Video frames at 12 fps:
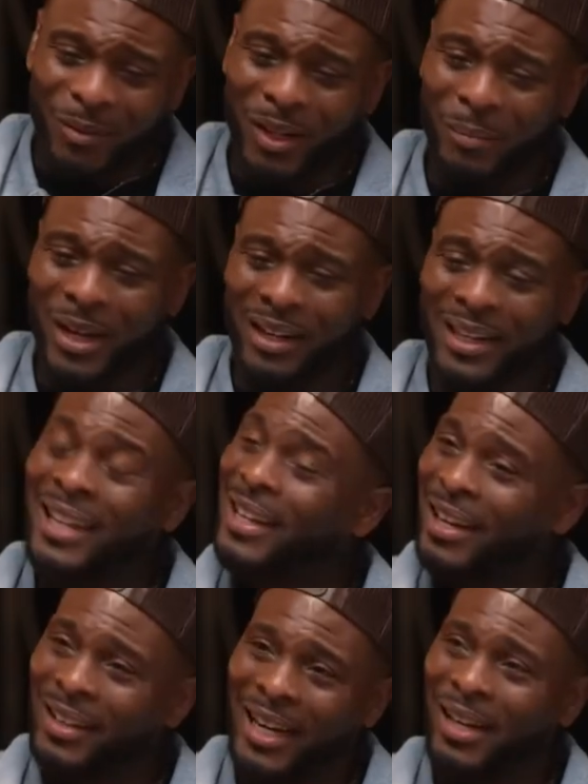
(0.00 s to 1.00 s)
With Amanda. Not
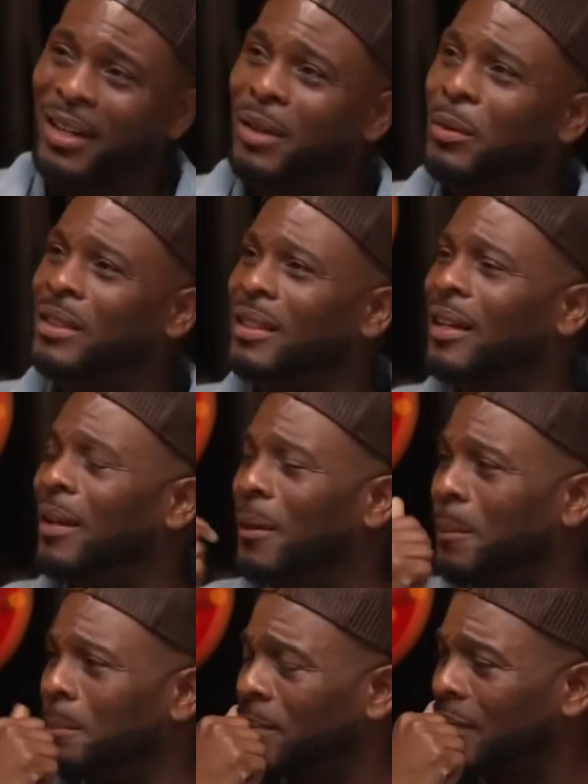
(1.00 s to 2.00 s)
Liar Liar. It was,
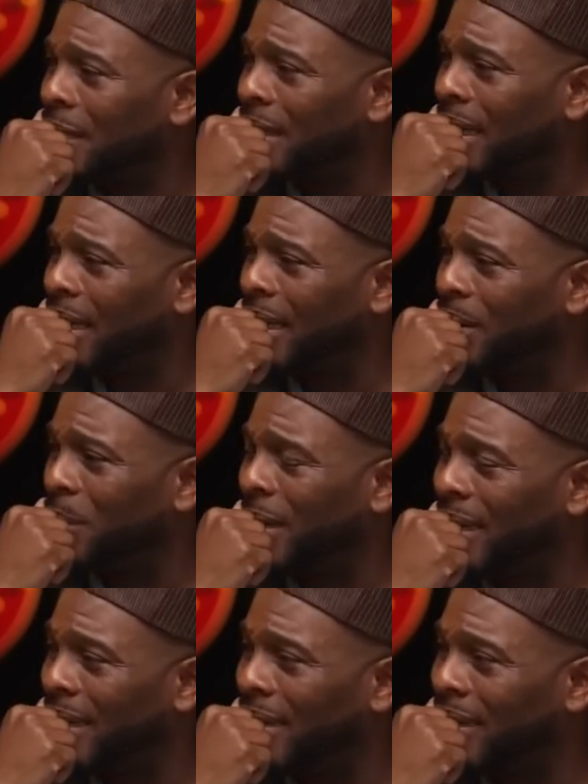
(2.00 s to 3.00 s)
oh
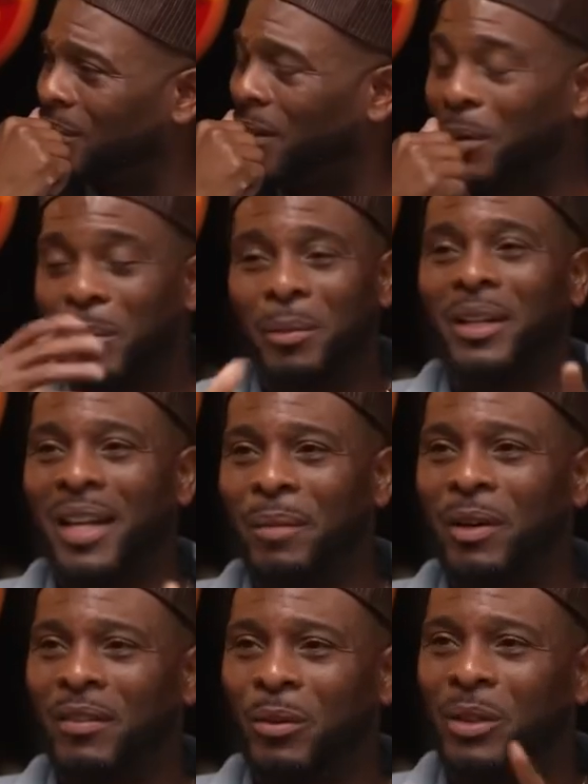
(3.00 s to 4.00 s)
man, I'm trying to remember the name
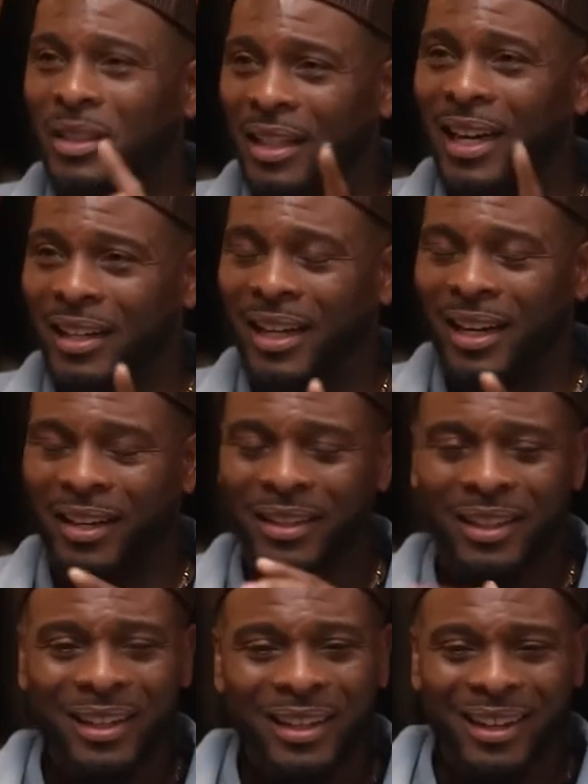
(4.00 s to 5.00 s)
of it. It wasn't Liar Liar.
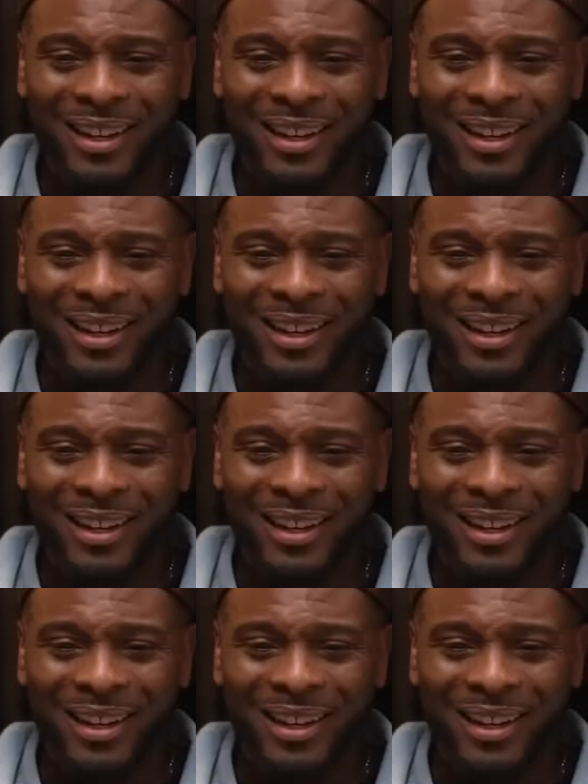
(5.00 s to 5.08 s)
Okay.